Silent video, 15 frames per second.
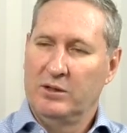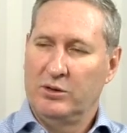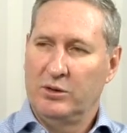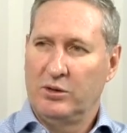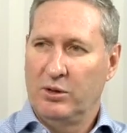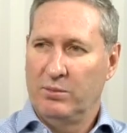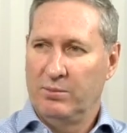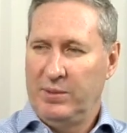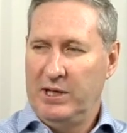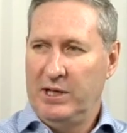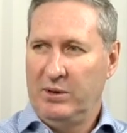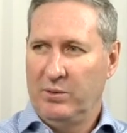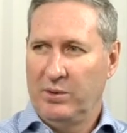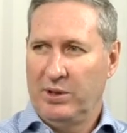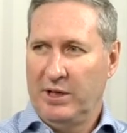to
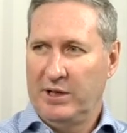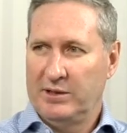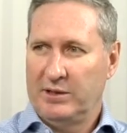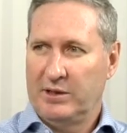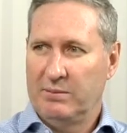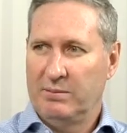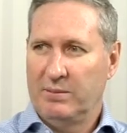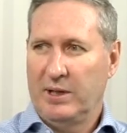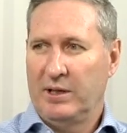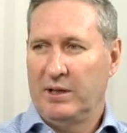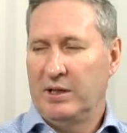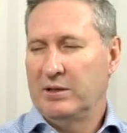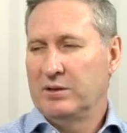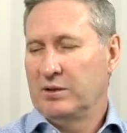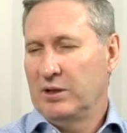compete with Eskom, and
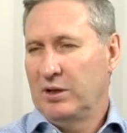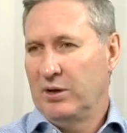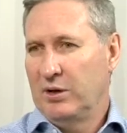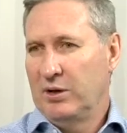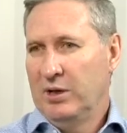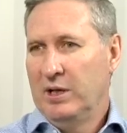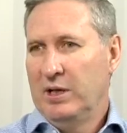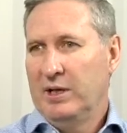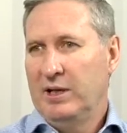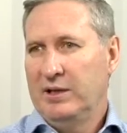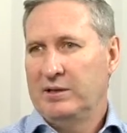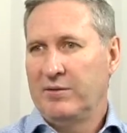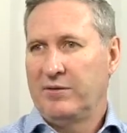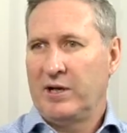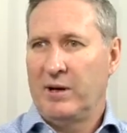these are
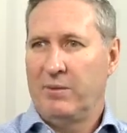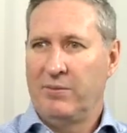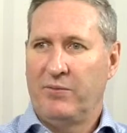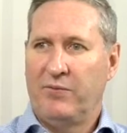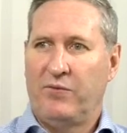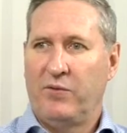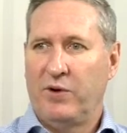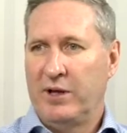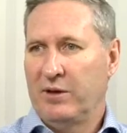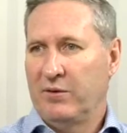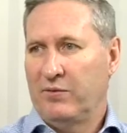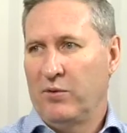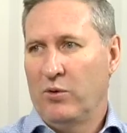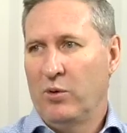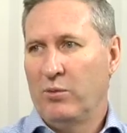these have come in the
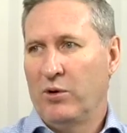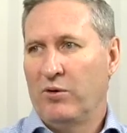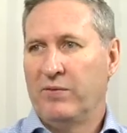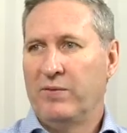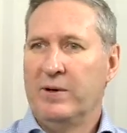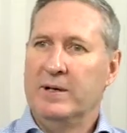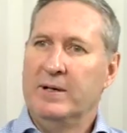form of